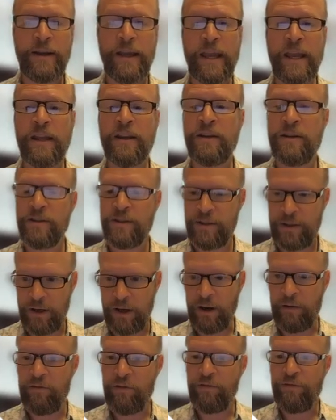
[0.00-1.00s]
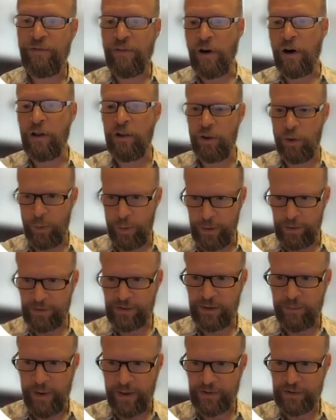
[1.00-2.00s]
end of the following
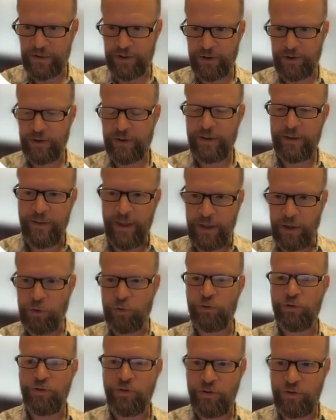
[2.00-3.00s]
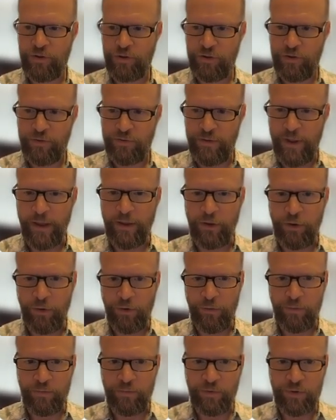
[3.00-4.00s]
semester that
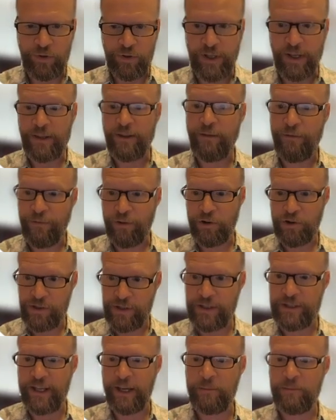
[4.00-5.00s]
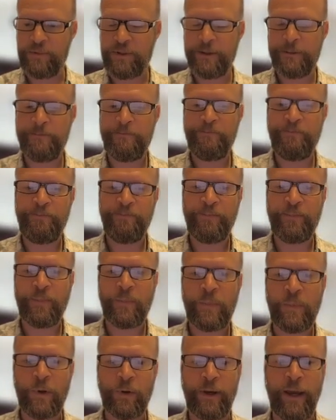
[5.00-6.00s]
you did the first attempt.
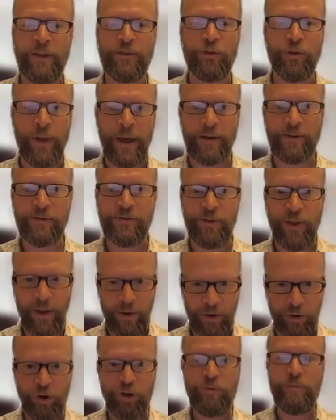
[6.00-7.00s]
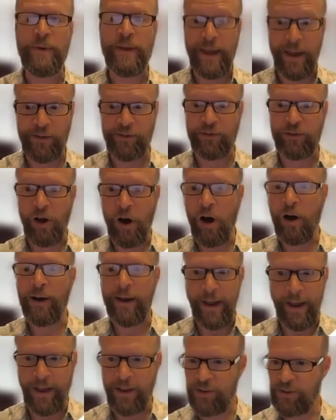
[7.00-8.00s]
Okay, so that could be as
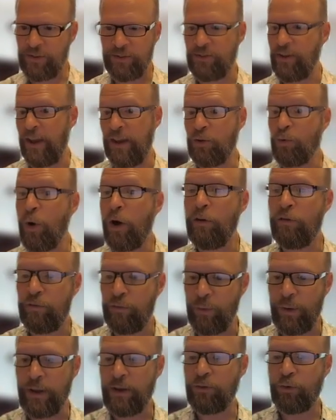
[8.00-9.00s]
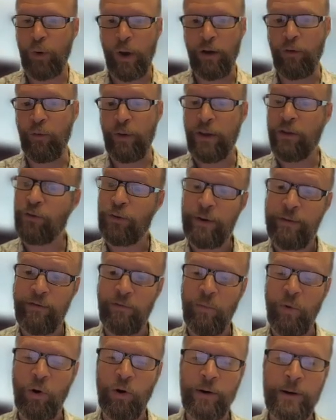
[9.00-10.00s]
long as, say, 12 weeks or
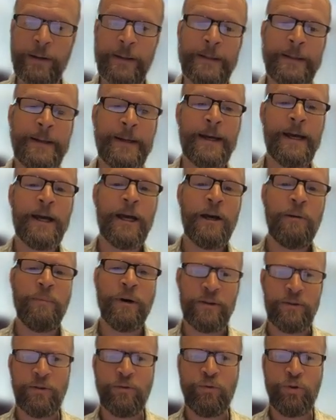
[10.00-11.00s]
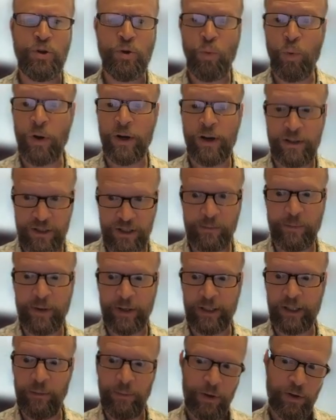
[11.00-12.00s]
even more. But you want it
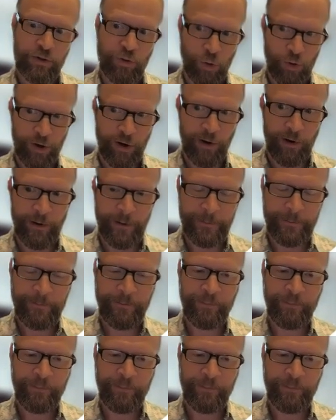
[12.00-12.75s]
typically to be shorter,